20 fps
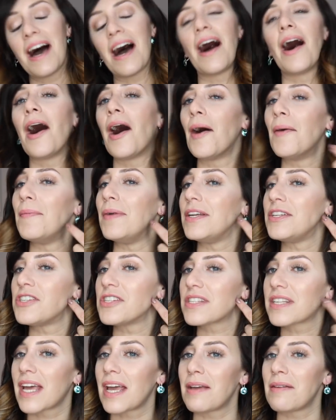It
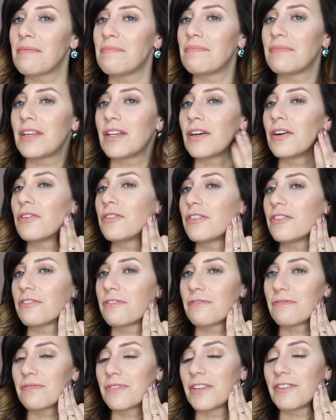just came, you know,
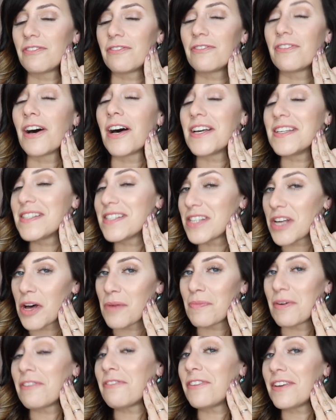the fuzz
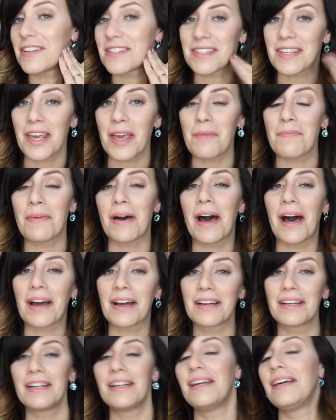on my face came
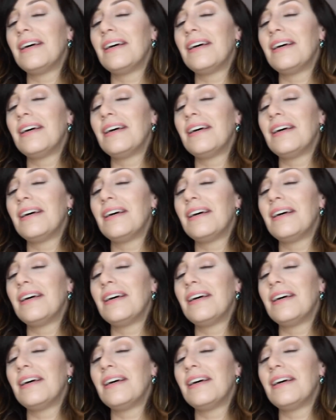back